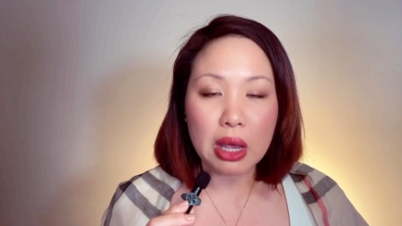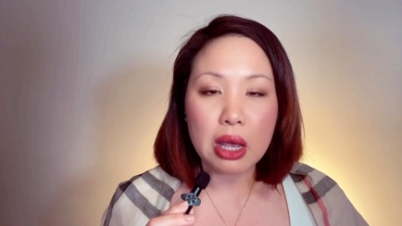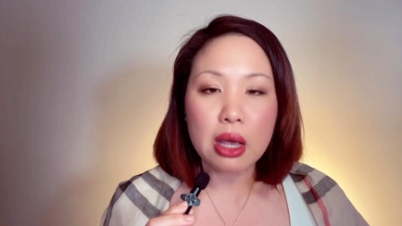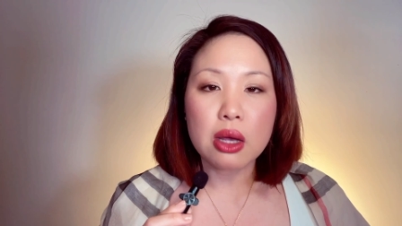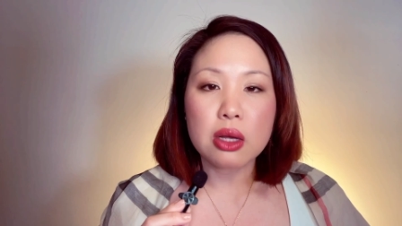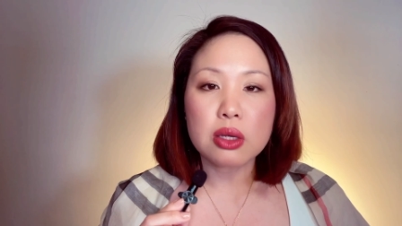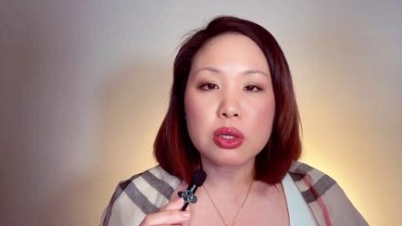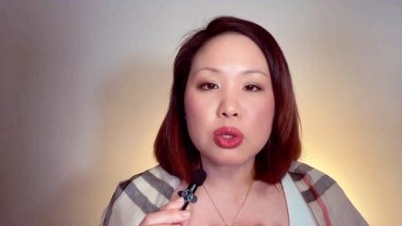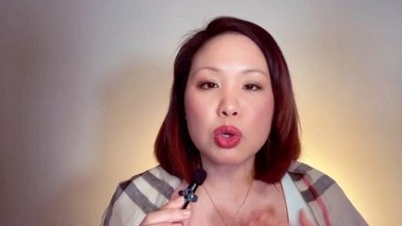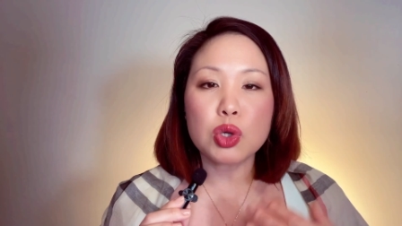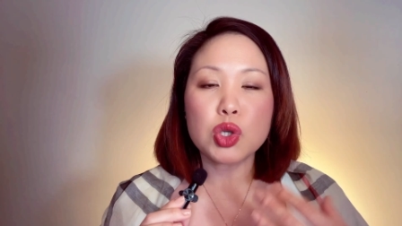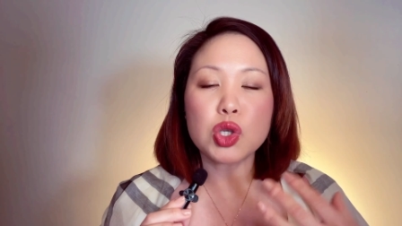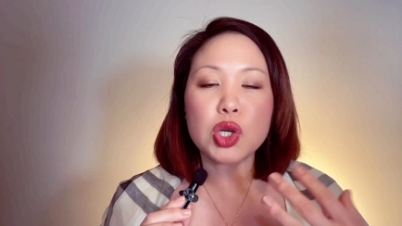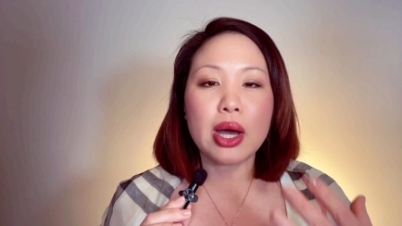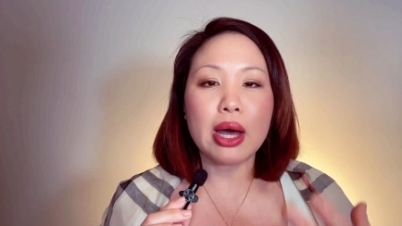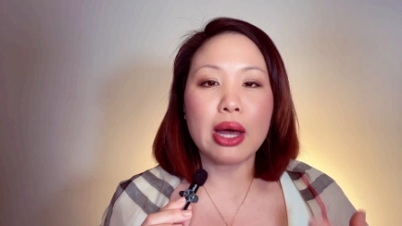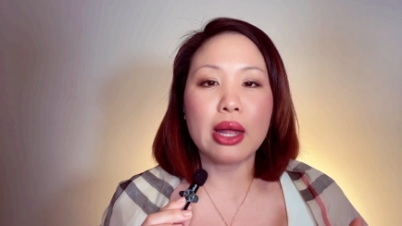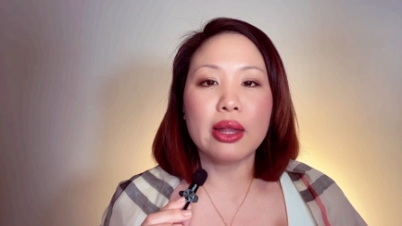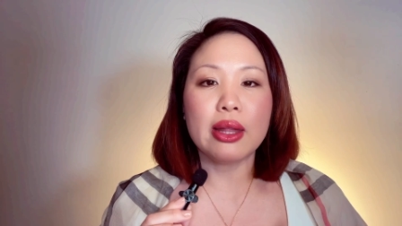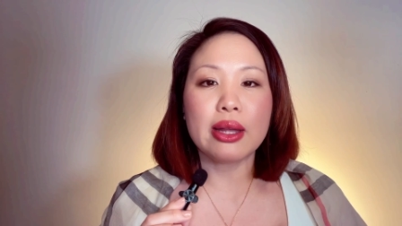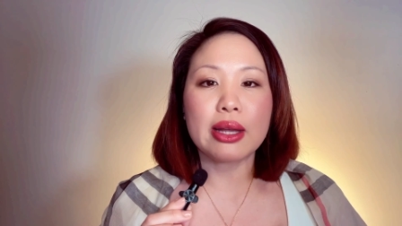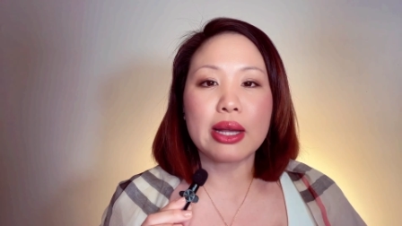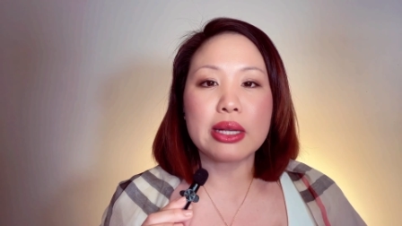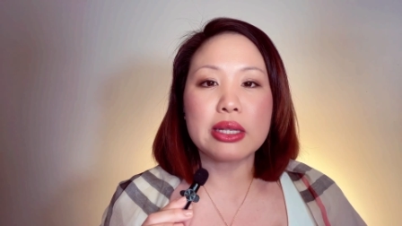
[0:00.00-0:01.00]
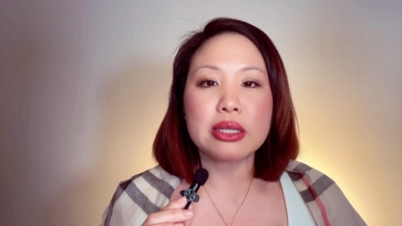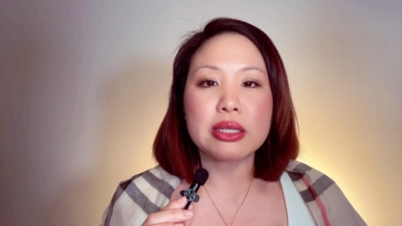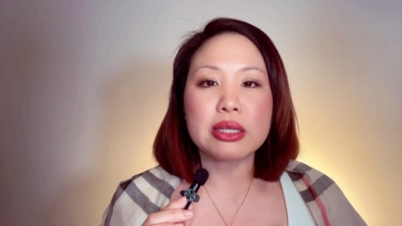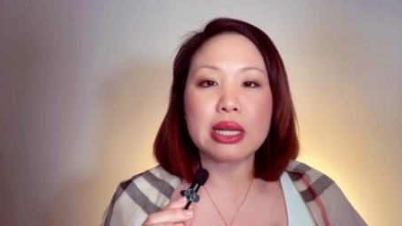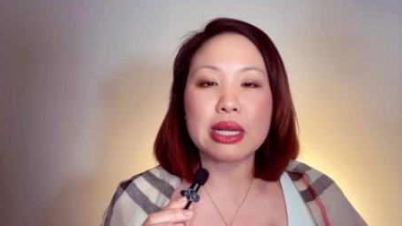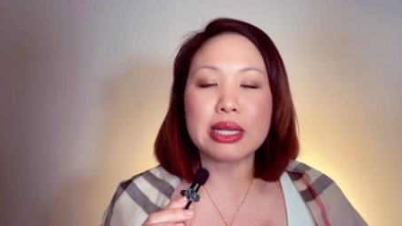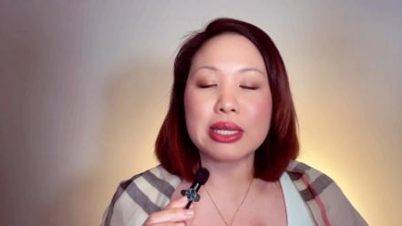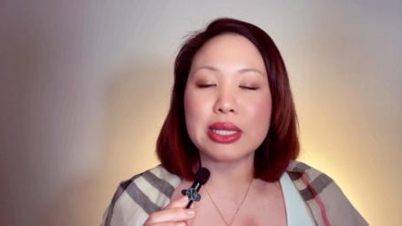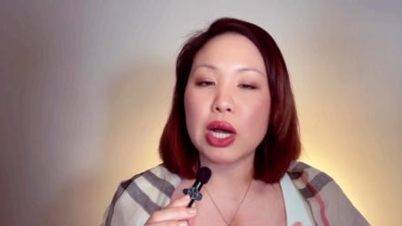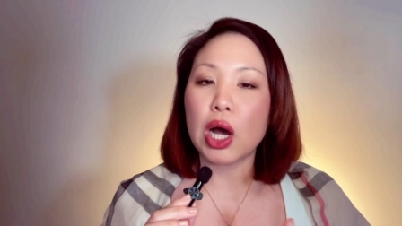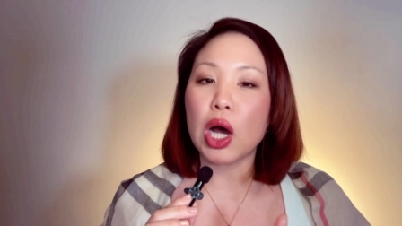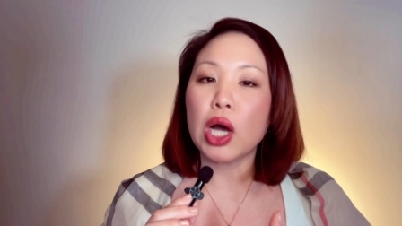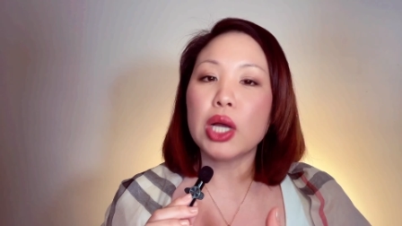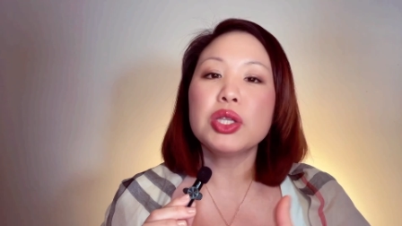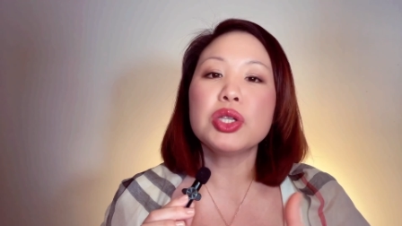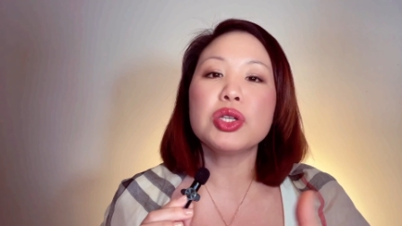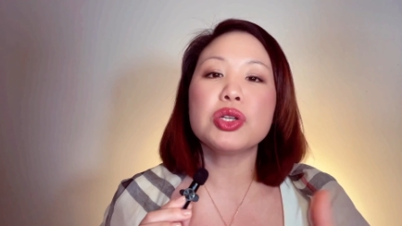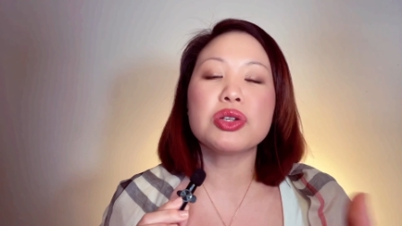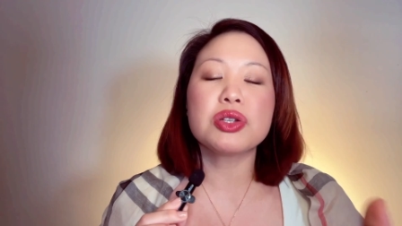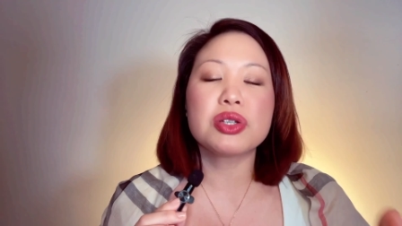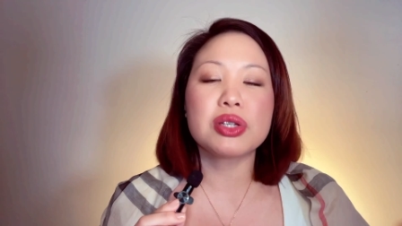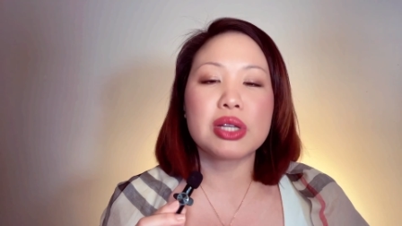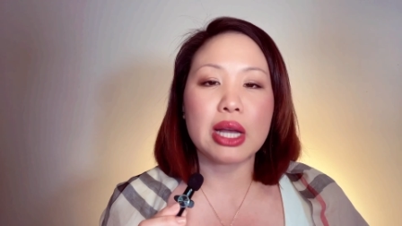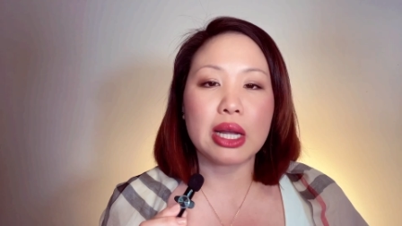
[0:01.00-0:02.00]
Social elegance is
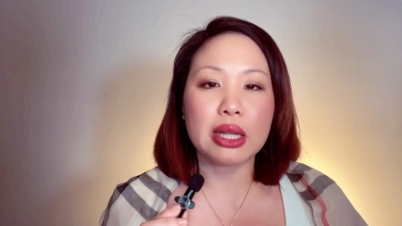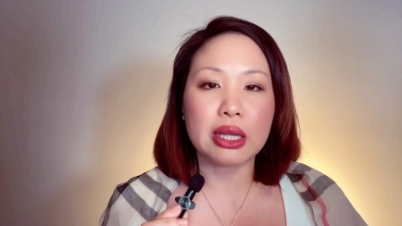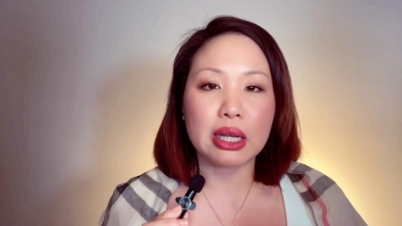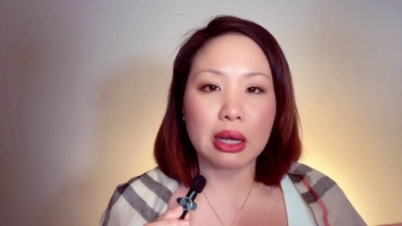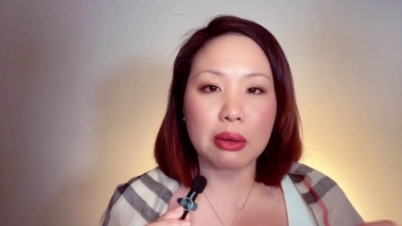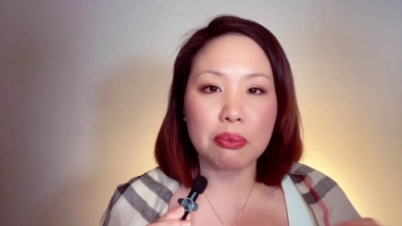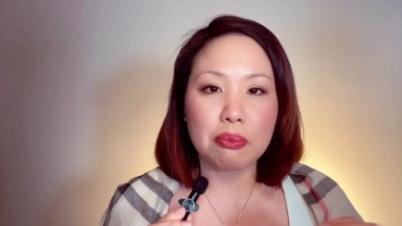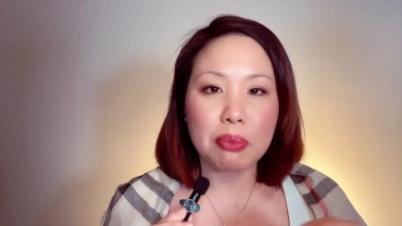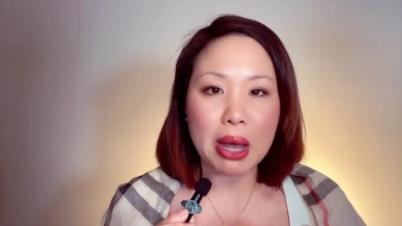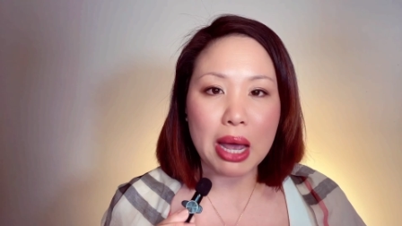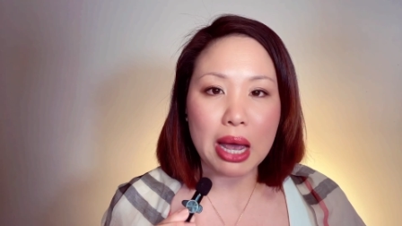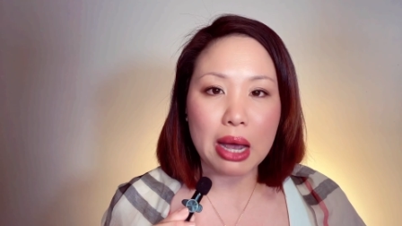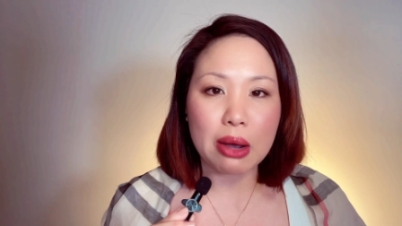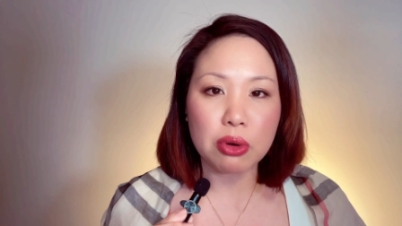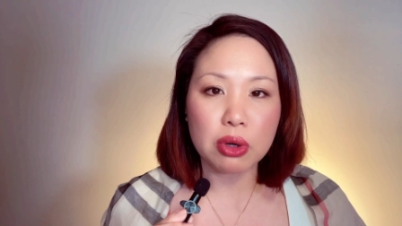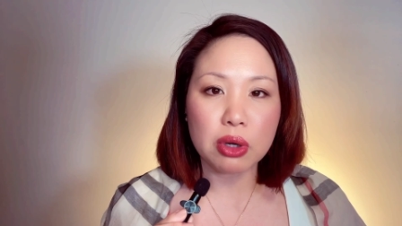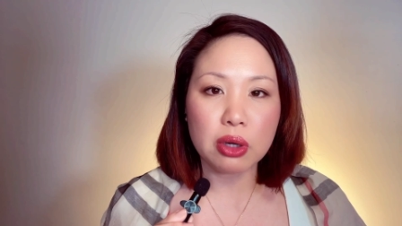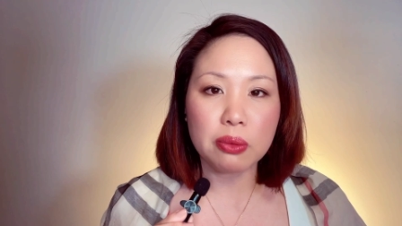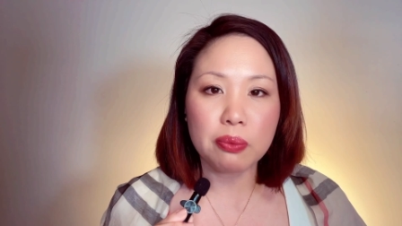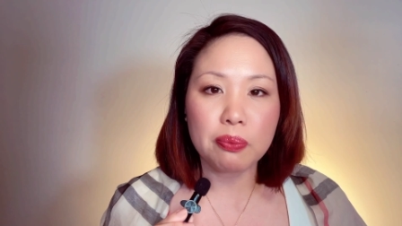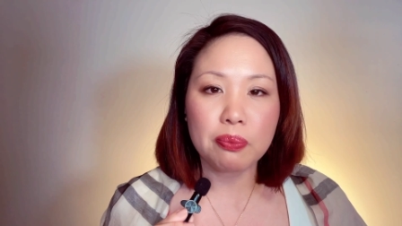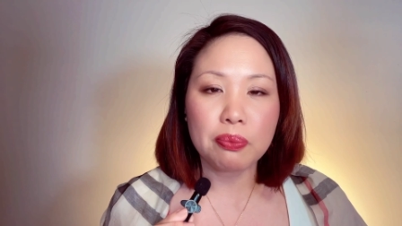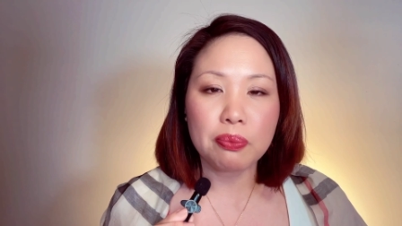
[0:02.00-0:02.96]
understanding power